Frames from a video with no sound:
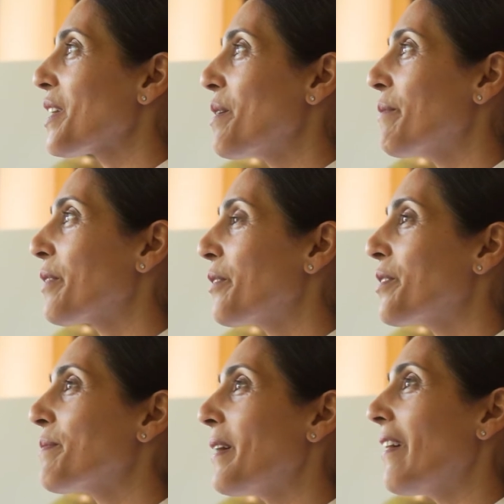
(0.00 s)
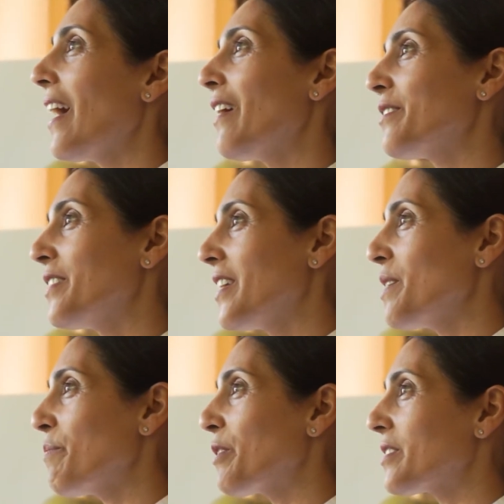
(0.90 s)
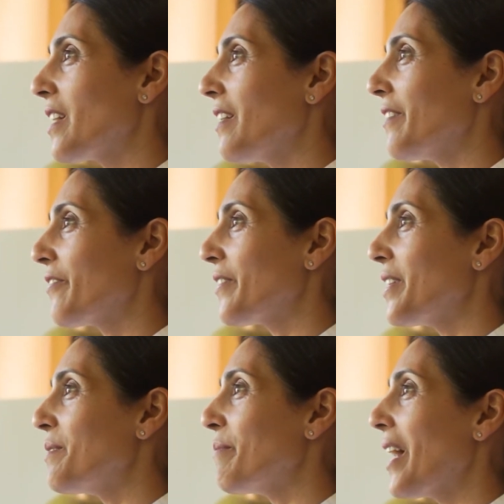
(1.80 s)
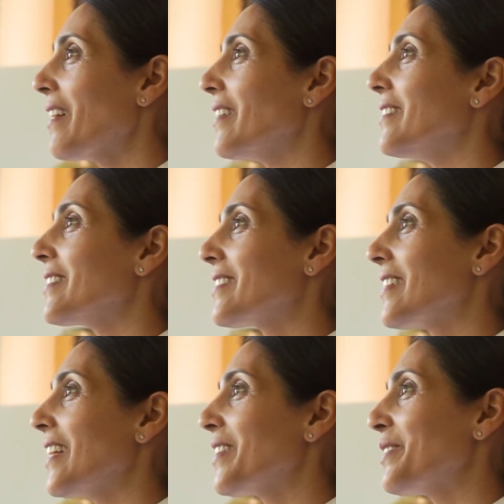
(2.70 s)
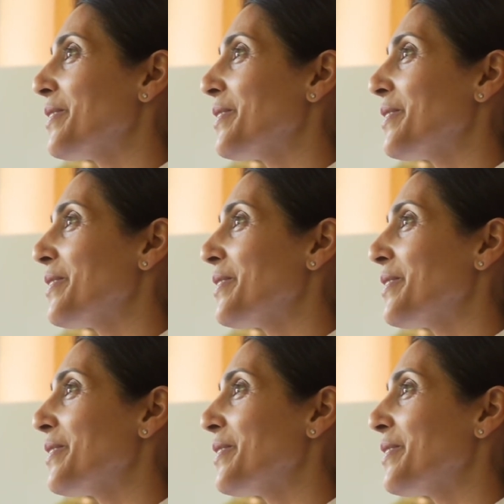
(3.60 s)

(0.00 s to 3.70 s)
come and learn about how to keep yourself in balance. Get the